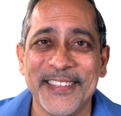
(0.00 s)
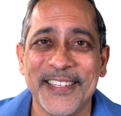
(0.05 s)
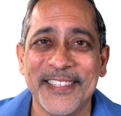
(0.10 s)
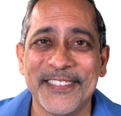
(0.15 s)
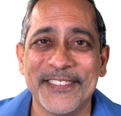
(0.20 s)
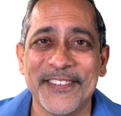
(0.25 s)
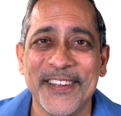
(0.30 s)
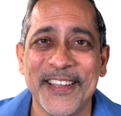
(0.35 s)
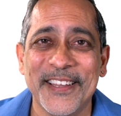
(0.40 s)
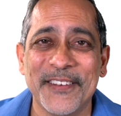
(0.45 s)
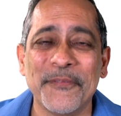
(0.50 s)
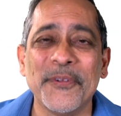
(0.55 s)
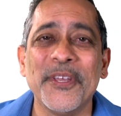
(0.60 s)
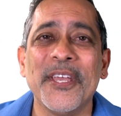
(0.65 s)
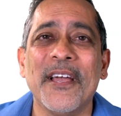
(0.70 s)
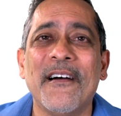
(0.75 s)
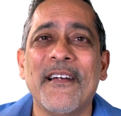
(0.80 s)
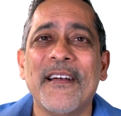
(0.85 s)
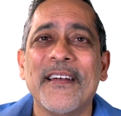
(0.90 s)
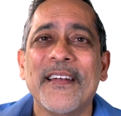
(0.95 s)
That's right.
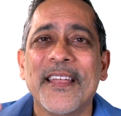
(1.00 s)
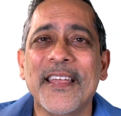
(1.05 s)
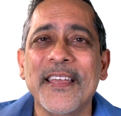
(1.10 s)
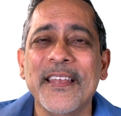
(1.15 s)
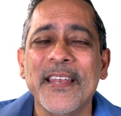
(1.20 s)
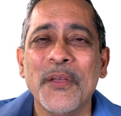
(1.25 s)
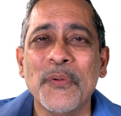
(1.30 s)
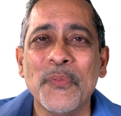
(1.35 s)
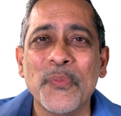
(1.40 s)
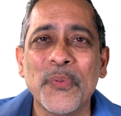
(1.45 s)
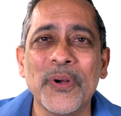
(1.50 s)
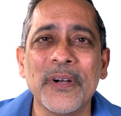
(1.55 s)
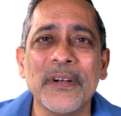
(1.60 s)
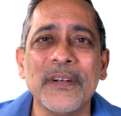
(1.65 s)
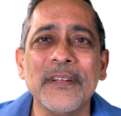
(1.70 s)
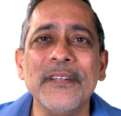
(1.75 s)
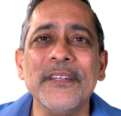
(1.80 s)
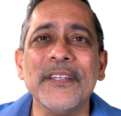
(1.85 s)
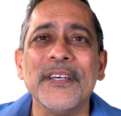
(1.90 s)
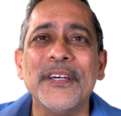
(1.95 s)
We are in a
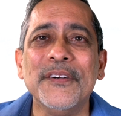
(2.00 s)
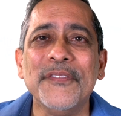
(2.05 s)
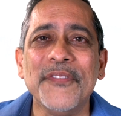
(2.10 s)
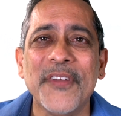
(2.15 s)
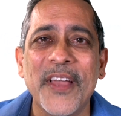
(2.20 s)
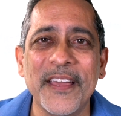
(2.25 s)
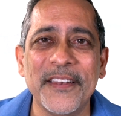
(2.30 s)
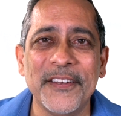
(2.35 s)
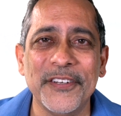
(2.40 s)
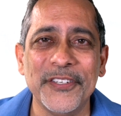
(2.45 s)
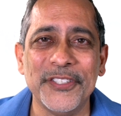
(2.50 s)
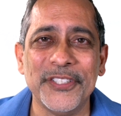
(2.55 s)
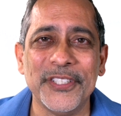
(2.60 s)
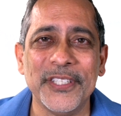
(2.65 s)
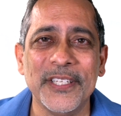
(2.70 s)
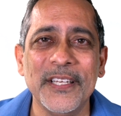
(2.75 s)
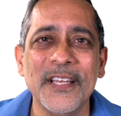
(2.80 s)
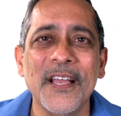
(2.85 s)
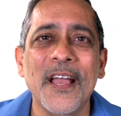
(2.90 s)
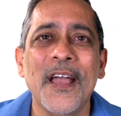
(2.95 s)
world of
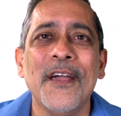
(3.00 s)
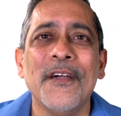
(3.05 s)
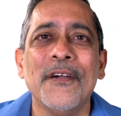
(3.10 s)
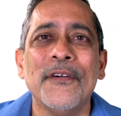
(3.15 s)
energy.